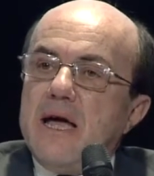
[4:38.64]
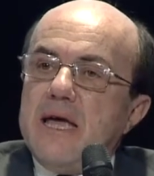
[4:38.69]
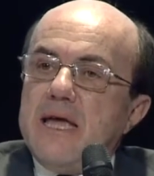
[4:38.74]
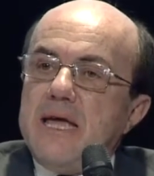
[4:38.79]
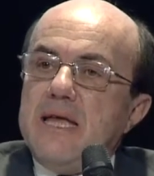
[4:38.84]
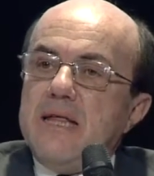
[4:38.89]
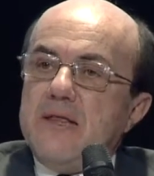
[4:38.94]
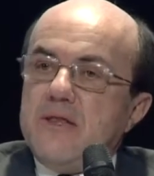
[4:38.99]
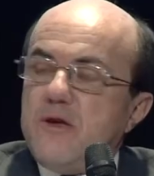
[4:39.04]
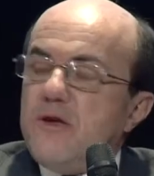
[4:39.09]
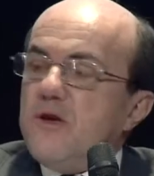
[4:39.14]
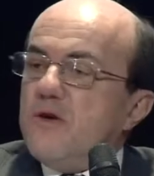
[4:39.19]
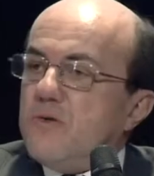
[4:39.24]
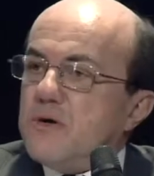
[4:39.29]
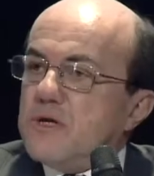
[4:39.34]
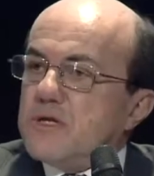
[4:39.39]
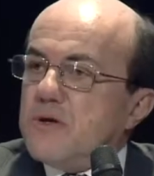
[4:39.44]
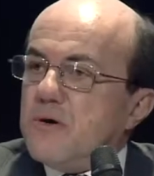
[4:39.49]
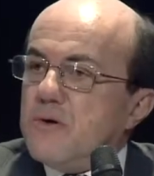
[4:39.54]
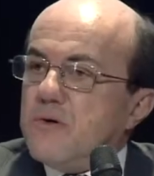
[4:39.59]
in the
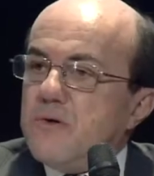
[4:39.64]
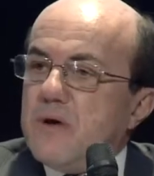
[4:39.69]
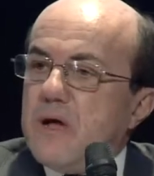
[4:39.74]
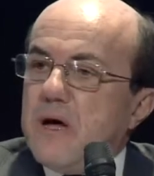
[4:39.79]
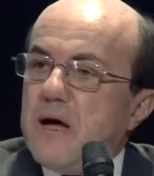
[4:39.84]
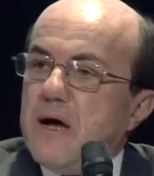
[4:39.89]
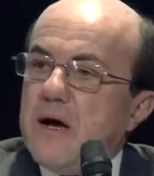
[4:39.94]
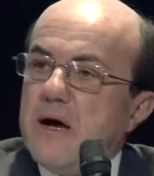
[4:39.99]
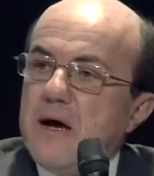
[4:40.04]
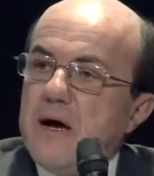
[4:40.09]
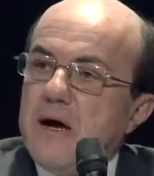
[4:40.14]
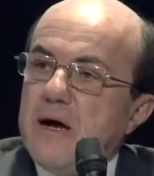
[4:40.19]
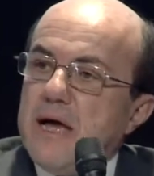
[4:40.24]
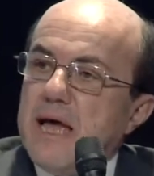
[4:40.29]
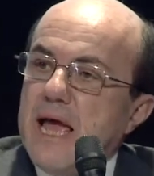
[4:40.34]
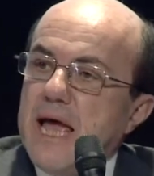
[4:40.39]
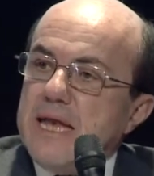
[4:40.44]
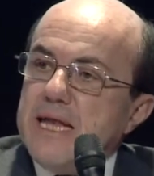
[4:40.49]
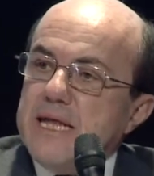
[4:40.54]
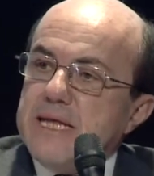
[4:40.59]
Eurozone
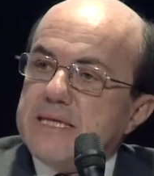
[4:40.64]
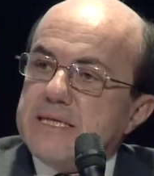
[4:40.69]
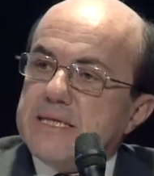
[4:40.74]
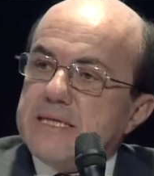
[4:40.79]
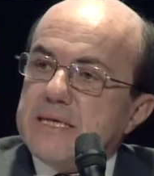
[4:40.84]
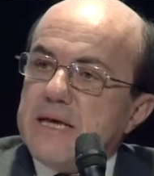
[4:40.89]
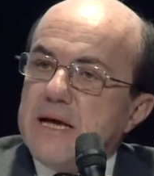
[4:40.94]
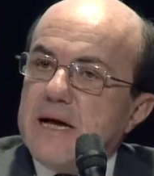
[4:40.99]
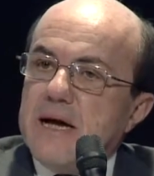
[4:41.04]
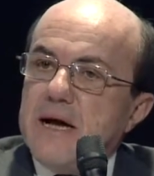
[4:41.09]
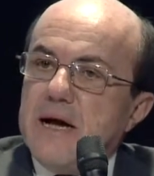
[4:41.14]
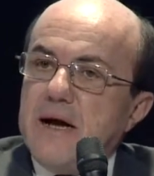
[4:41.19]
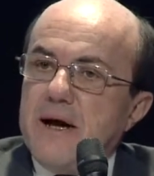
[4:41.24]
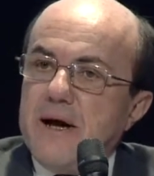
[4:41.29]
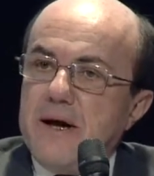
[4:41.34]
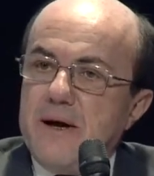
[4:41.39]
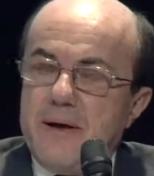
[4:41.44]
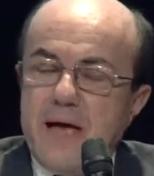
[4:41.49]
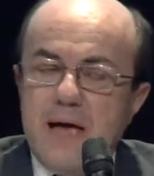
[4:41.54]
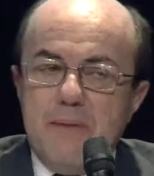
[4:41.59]
and its
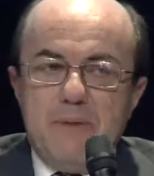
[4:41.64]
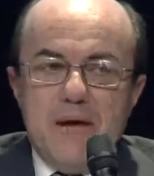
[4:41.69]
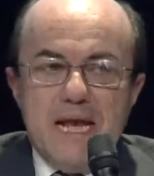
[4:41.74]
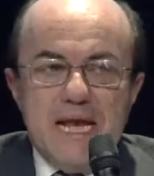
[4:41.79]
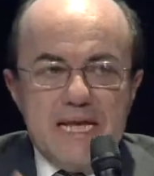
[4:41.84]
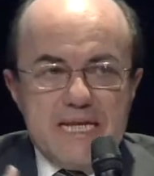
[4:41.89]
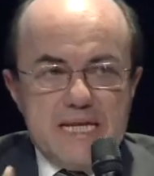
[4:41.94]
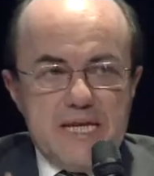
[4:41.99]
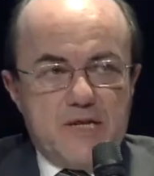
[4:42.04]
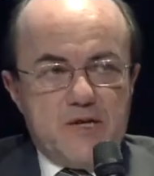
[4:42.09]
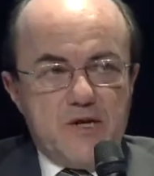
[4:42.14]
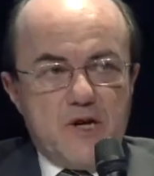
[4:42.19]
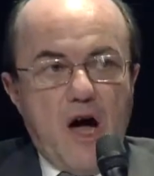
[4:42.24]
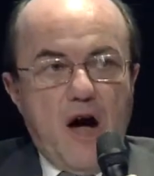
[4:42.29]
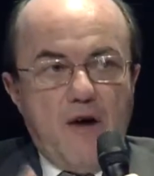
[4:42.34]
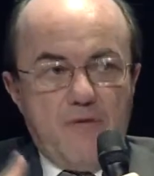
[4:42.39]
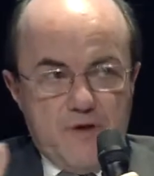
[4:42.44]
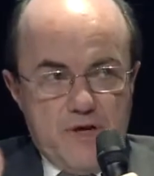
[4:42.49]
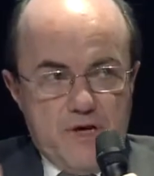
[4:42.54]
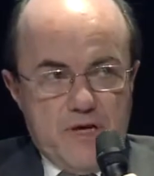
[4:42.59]
ability to
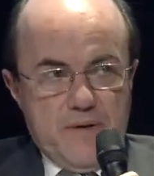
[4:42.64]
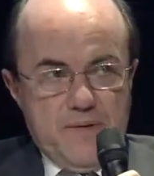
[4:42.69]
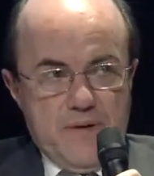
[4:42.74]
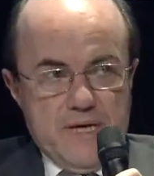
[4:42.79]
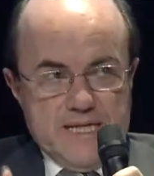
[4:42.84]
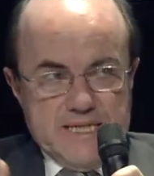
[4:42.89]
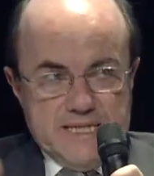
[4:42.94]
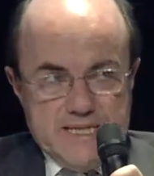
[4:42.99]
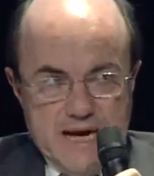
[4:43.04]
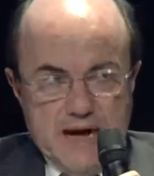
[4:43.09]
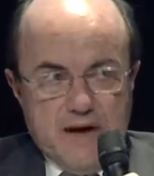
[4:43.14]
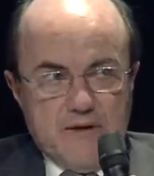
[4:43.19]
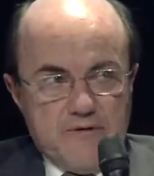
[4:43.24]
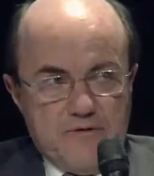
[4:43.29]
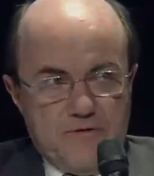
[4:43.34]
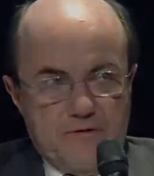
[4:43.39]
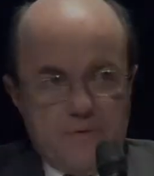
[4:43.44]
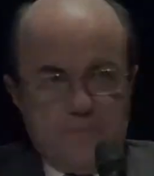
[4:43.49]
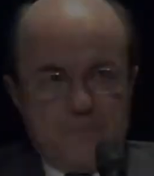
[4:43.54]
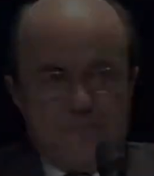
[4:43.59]
govern
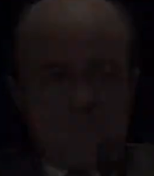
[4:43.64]
itself.